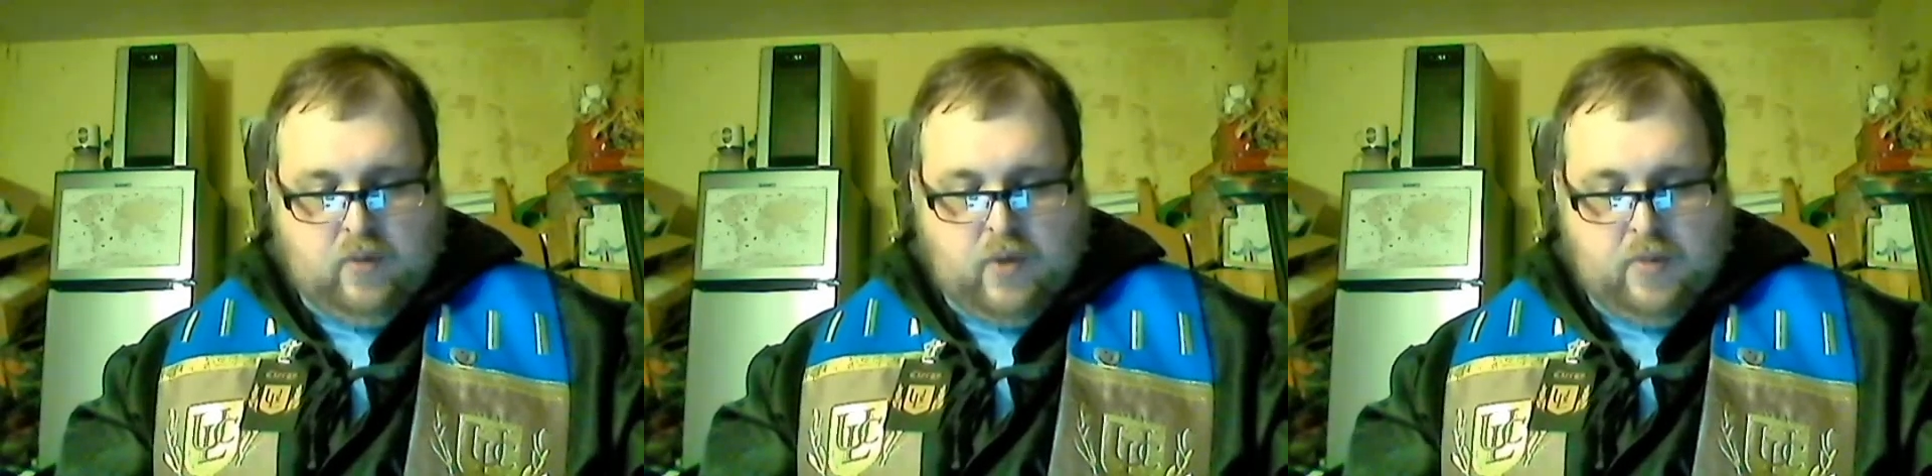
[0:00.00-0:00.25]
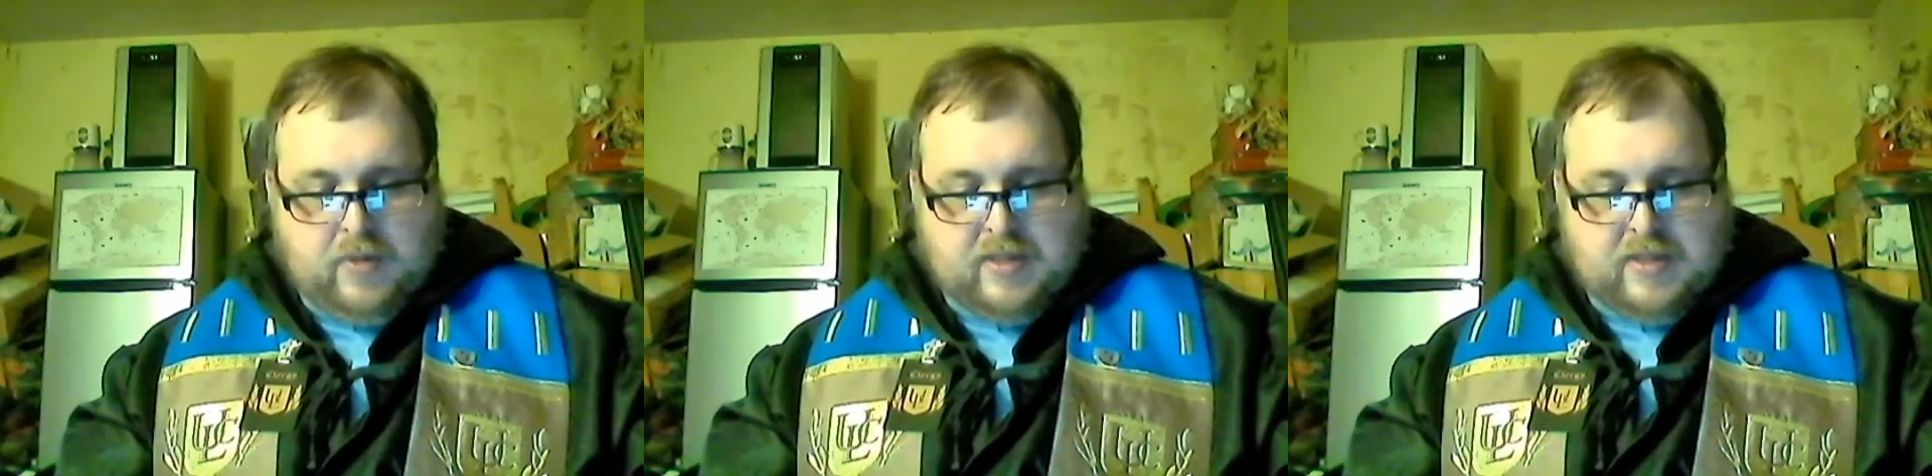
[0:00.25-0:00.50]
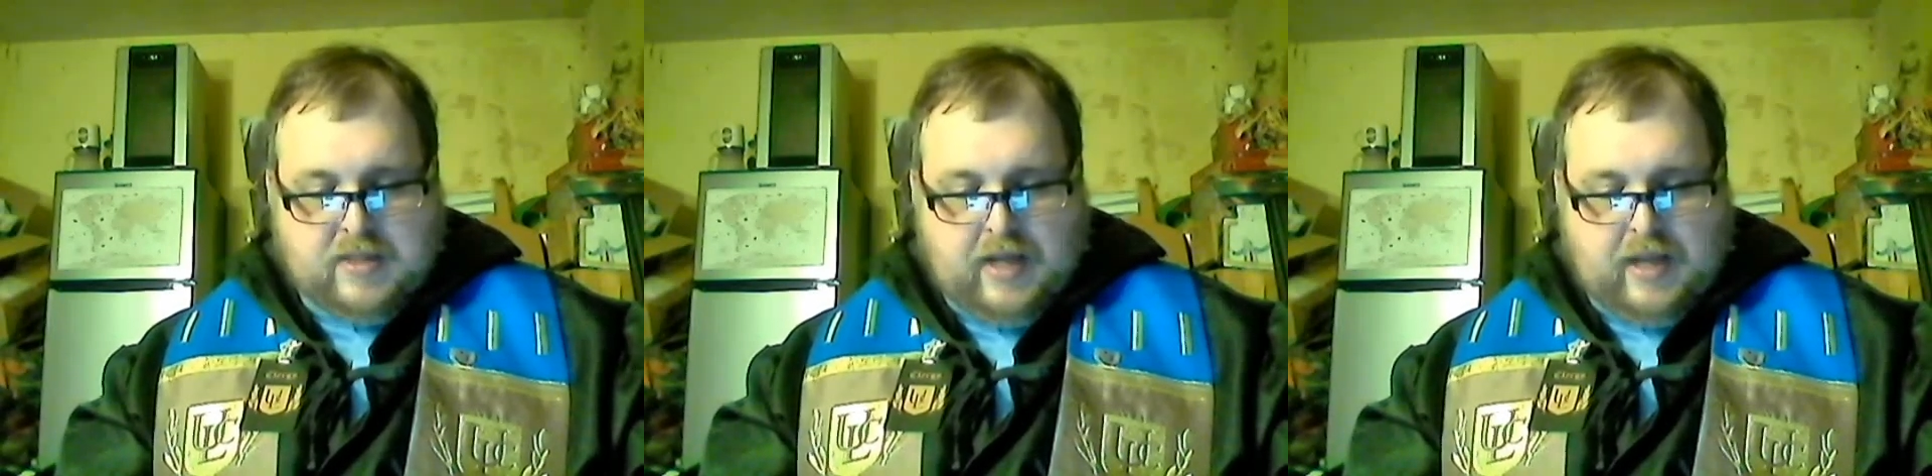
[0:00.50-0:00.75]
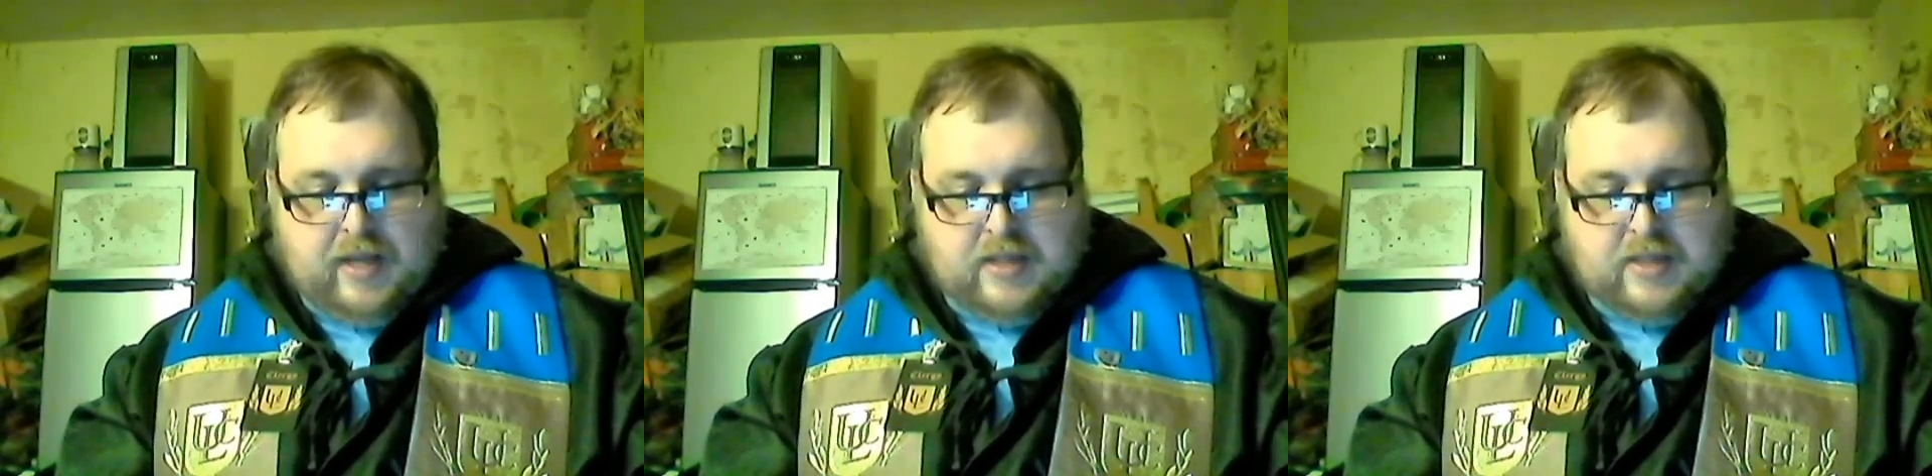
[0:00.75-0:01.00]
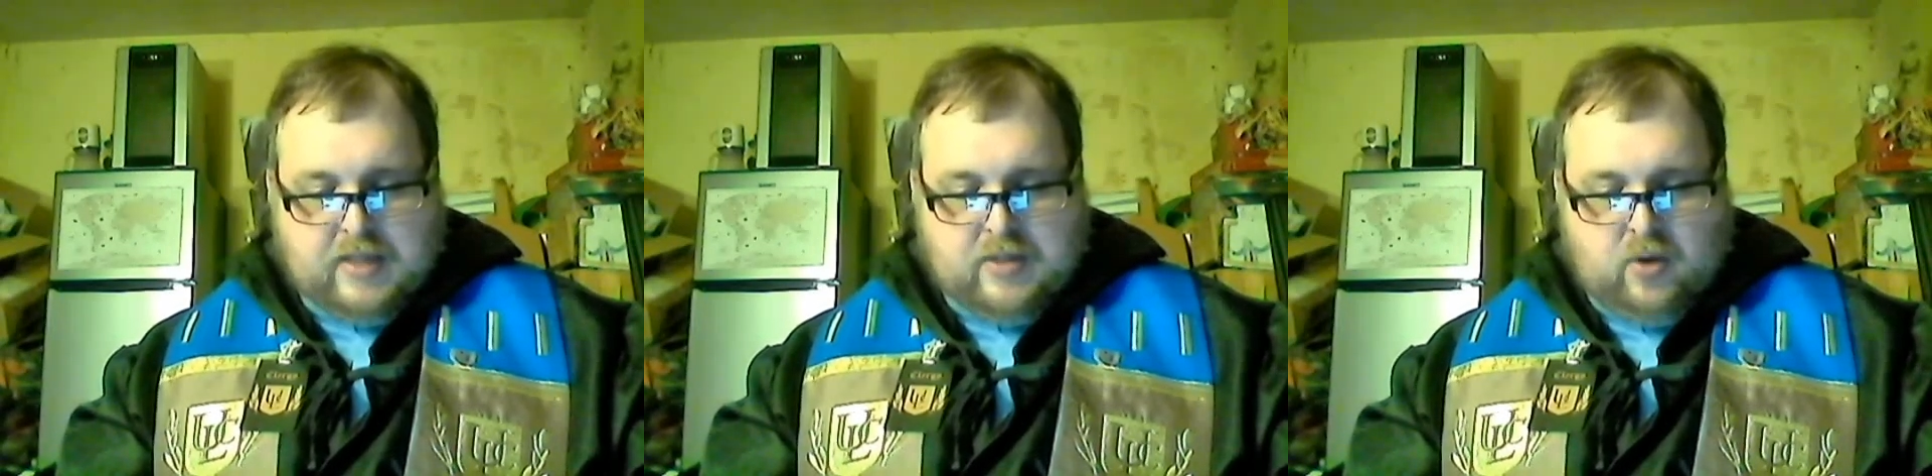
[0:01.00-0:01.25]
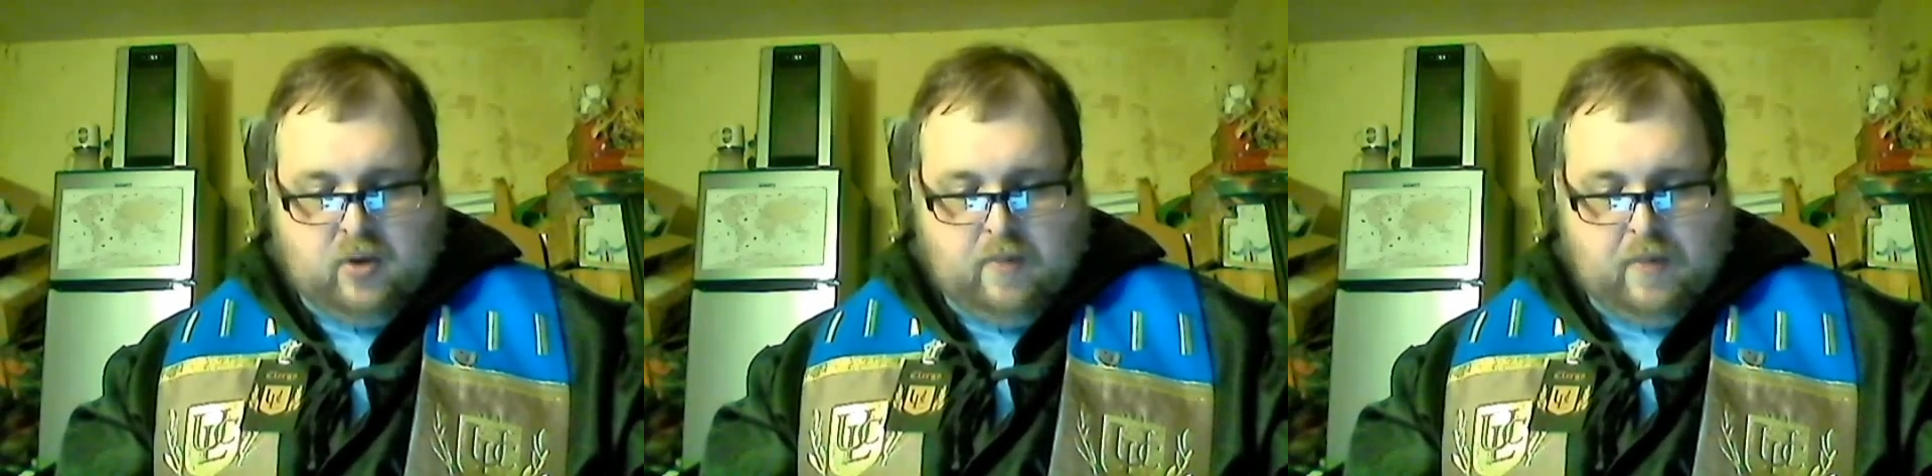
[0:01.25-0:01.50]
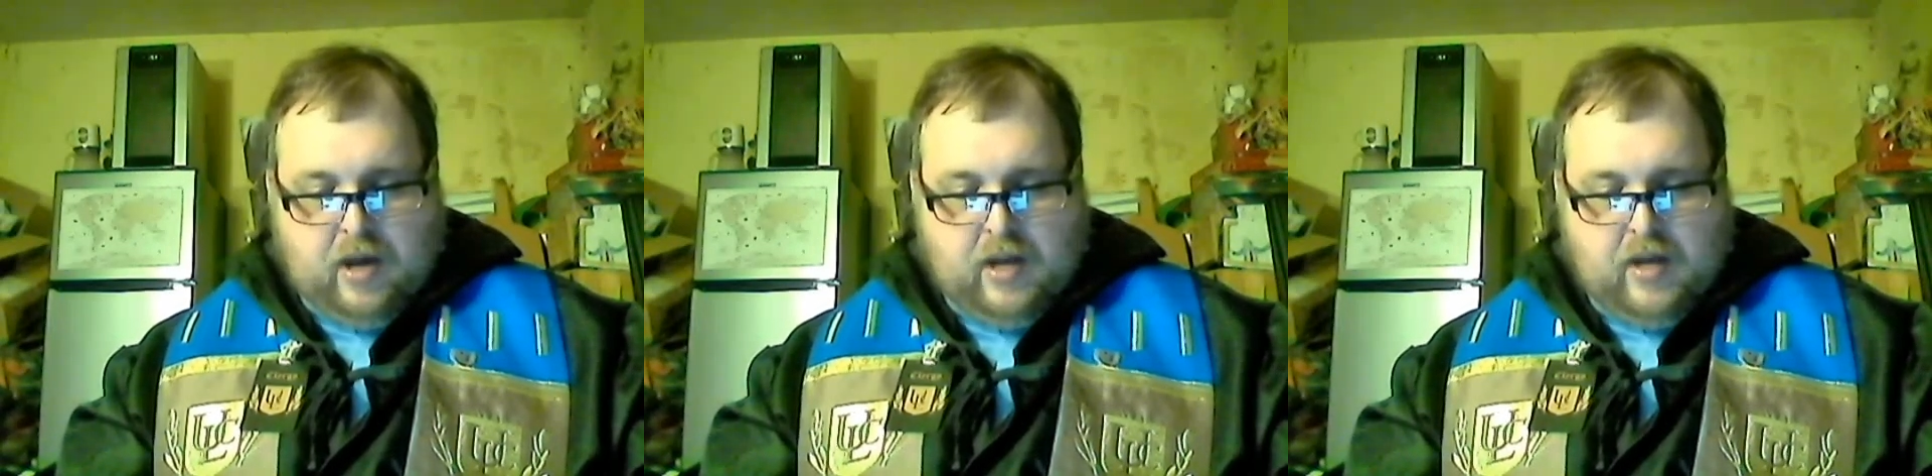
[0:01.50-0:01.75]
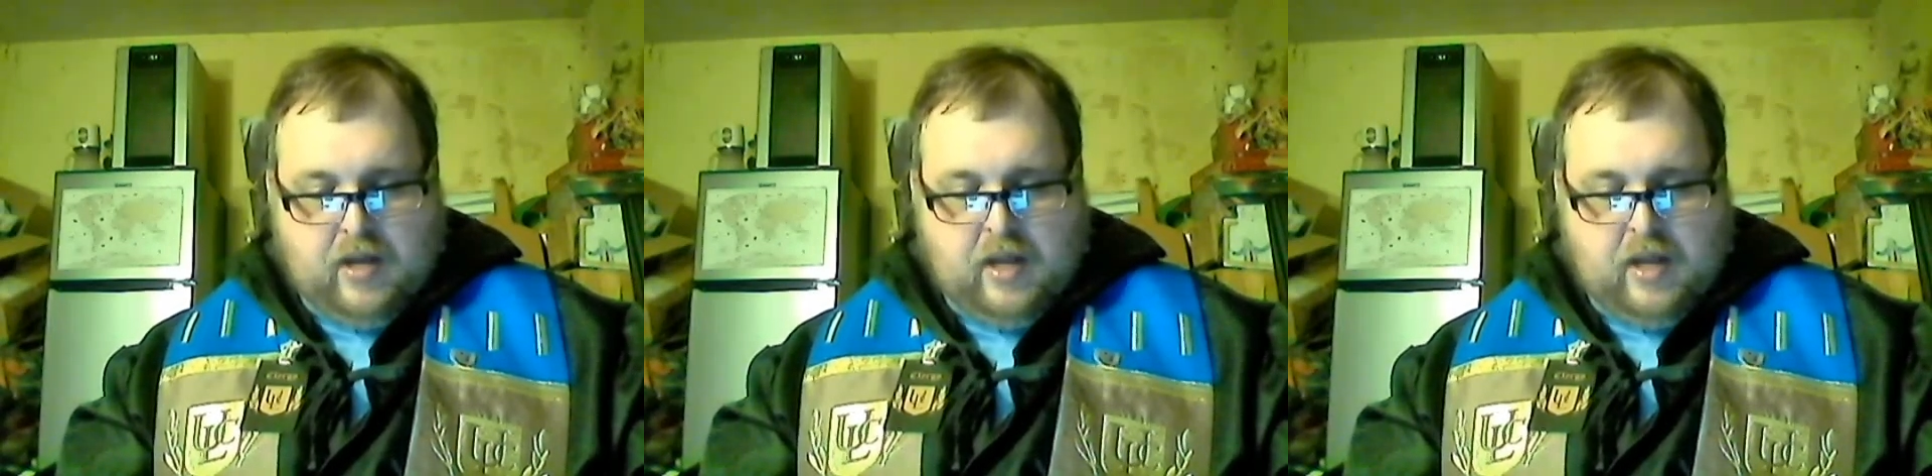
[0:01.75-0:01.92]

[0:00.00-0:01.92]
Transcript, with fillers: moments of silence to your mind.